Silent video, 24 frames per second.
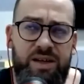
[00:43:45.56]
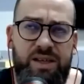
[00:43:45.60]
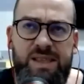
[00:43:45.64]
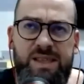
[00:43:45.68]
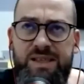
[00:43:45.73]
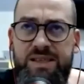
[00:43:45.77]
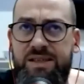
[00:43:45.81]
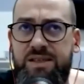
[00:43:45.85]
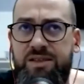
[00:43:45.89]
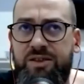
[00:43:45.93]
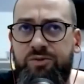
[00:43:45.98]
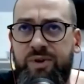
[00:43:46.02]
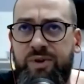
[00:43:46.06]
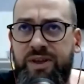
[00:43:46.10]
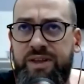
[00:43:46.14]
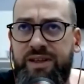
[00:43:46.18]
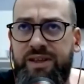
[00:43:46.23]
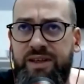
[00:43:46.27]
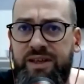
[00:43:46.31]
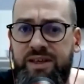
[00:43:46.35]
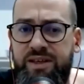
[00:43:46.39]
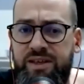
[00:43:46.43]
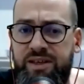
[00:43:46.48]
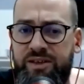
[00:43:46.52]
it's
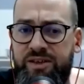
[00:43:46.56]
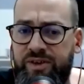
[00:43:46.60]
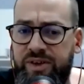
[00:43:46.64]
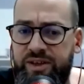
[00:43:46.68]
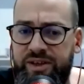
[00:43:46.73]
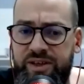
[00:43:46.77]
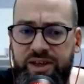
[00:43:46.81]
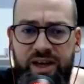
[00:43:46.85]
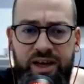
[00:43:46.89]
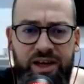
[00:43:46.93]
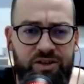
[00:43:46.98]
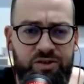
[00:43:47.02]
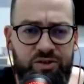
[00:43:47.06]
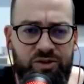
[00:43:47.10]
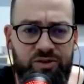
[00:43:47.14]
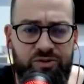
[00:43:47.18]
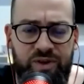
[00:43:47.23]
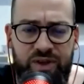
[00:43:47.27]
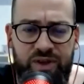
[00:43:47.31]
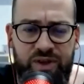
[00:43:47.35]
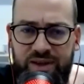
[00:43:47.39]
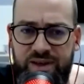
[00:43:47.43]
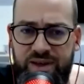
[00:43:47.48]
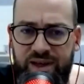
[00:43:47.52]
20 28 or
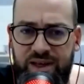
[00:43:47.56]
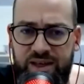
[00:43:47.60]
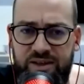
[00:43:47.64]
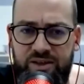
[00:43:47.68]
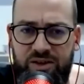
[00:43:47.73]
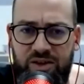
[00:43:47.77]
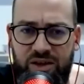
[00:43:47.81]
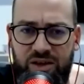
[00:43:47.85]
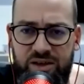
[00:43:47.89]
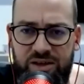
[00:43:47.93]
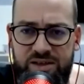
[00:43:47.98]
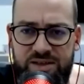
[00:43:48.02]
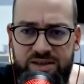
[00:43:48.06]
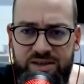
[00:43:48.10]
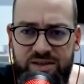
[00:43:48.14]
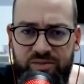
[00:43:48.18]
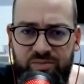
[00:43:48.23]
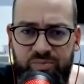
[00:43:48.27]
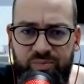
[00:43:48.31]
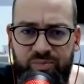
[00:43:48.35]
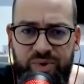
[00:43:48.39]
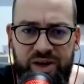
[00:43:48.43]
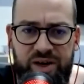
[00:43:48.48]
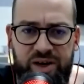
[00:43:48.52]
29 dollars
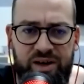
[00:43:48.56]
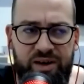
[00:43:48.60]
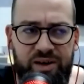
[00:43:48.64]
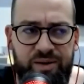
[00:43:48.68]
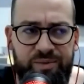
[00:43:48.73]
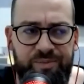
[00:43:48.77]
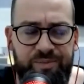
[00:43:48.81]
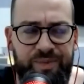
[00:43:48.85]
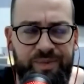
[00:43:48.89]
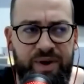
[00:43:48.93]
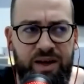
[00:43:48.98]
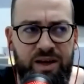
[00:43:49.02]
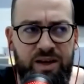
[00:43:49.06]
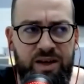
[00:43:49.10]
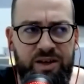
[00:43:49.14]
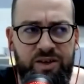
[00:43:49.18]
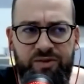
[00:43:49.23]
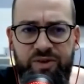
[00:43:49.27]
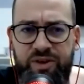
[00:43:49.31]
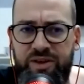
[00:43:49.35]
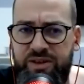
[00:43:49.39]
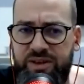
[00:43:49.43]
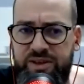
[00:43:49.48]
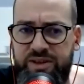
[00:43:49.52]
per
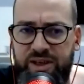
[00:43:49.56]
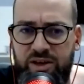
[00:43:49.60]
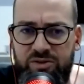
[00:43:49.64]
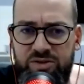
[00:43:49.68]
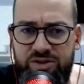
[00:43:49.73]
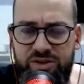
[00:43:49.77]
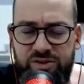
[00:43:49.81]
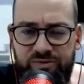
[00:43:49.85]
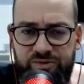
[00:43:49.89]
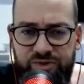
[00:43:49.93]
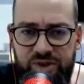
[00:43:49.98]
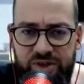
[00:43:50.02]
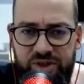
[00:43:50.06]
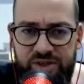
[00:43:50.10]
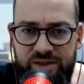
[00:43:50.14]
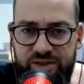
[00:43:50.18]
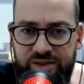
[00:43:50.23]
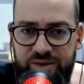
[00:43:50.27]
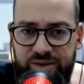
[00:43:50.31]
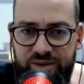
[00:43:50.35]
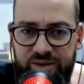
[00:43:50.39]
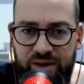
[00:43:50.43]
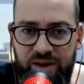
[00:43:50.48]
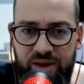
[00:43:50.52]
20000 words
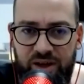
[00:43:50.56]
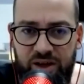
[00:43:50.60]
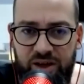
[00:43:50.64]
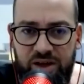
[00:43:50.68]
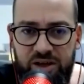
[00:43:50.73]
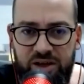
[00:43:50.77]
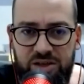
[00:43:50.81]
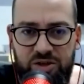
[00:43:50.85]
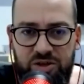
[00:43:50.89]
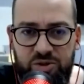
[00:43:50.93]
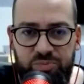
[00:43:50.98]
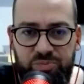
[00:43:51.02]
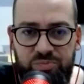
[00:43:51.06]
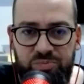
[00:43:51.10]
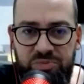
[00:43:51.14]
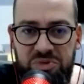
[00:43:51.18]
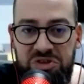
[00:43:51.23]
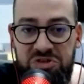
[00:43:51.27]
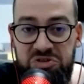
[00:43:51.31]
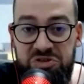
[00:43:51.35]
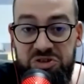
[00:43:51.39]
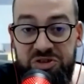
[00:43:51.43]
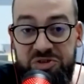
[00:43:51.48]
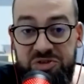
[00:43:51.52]
so mm.
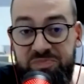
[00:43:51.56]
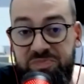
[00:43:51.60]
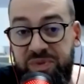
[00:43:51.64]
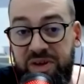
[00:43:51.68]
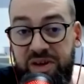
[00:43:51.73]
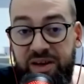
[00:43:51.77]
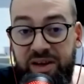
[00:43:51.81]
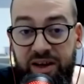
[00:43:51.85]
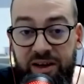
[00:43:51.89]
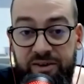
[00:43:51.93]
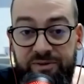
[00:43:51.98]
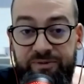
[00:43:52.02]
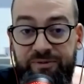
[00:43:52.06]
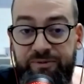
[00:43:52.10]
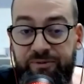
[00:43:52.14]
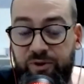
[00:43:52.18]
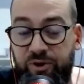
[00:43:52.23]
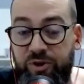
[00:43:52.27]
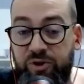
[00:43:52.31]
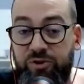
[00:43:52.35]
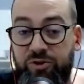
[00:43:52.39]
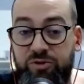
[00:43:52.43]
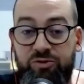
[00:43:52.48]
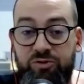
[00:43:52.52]
it's just enough
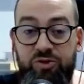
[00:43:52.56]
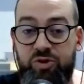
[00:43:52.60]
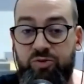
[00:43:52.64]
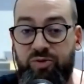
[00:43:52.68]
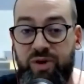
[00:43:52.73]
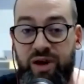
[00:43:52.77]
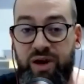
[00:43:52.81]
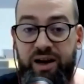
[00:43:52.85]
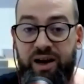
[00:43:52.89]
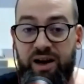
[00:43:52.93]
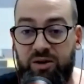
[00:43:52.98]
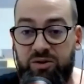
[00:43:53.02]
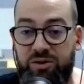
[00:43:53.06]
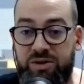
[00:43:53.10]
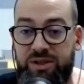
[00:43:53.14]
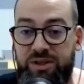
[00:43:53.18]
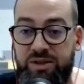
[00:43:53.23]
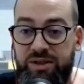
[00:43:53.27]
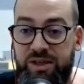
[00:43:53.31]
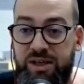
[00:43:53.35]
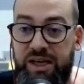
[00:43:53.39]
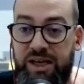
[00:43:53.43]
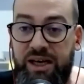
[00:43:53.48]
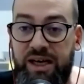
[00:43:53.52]
for you to try it out
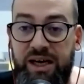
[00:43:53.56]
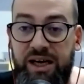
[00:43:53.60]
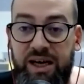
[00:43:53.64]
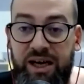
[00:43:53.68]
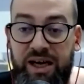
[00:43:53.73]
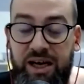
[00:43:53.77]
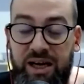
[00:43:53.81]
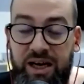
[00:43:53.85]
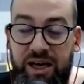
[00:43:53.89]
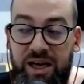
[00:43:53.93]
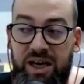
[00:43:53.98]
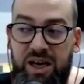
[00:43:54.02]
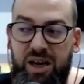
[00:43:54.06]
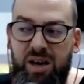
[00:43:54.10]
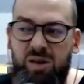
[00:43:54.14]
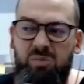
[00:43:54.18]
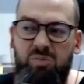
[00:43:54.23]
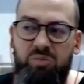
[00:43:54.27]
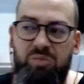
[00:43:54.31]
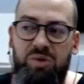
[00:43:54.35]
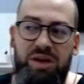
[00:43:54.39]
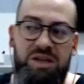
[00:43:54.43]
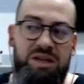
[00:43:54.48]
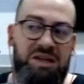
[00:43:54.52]
uh,
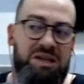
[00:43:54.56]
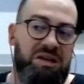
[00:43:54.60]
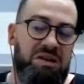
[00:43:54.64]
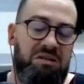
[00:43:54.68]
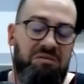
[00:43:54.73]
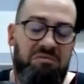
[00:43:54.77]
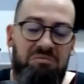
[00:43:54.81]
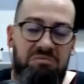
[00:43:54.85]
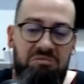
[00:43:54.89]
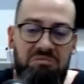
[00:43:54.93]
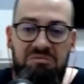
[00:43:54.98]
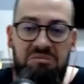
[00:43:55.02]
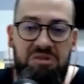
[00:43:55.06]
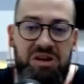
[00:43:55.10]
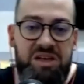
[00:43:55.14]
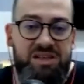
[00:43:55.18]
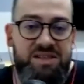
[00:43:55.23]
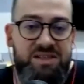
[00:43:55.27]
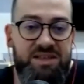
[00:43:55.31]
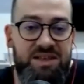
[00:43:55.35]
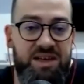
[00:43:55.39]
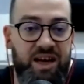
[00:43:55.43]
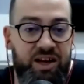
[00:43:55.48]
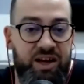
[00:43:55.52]
but
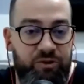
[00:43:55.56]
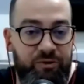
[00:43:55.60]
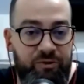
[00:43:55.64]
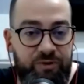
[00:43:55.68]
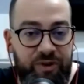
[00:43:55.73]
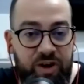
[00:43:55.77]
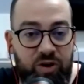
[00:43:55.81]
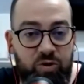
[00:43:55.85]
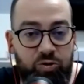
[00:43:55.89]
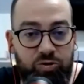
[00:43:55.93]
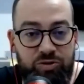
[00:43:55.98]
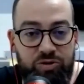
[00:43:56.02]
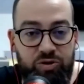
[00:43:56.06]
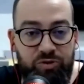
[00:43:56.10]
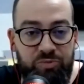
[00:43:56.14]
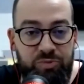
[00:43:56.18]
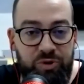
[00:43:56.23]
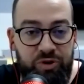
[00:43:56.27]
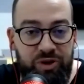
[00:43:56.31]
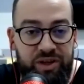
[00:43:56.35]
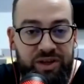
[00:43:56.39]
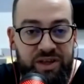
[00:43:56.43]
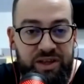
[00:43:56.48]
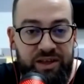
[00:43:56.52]
it's kind of a good
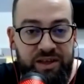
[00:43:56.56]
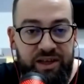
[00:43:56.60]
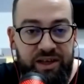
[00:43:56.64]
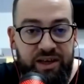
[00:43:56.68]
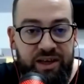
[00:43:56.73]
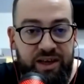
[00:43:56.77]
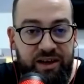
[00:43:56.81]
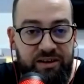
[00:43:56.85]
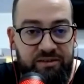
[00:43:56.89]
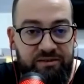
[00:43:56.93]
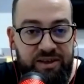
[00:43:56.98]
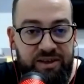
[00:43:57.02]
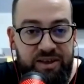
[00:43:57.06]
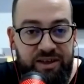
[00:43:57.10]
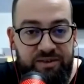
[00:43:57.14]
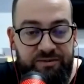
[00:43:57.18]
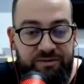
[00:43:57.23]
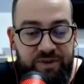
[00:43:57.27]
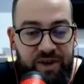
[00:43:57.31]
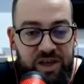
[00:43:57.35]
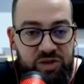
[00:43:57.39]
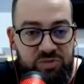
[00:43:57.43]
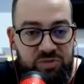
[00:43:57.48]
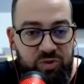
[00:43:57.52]
community they have the
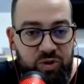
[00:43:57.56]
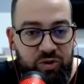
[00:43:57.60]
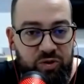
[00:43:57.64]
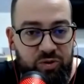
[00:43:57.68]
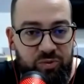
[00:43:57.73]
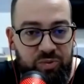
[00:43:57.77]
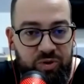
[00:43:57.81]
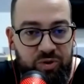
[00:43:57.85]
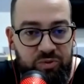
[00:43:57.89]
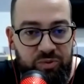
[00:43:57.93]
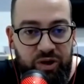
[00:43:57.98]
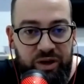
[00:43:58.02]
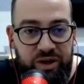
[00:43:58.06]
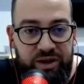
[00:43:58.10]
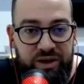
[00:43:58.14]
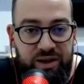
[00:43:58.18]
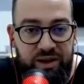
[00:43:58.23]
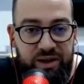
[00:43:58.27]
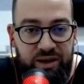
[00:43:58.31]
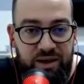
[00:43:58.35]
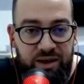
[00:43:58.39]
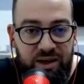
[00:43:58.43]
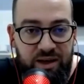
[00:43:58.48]
facebook group community